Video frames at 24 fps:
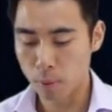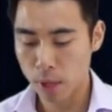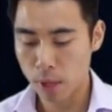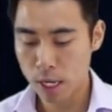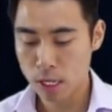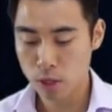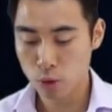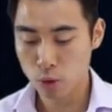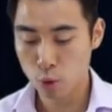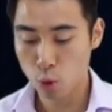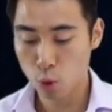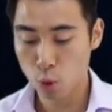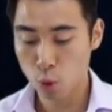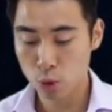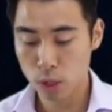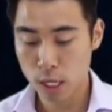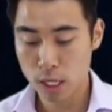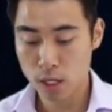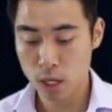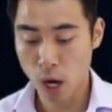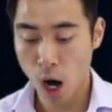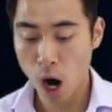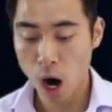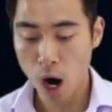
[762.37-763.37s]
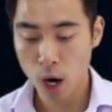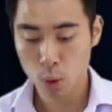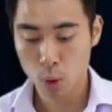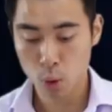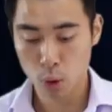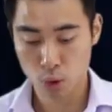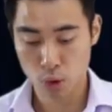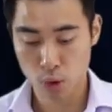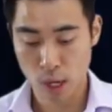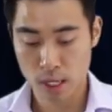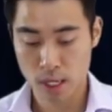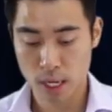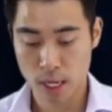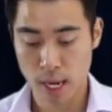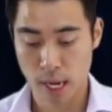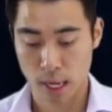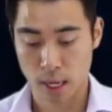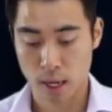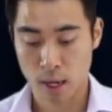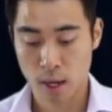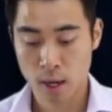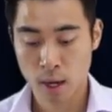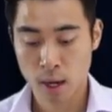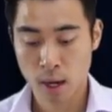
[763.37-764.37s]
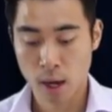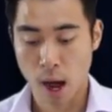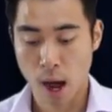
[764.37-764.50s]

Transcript: These are quadratic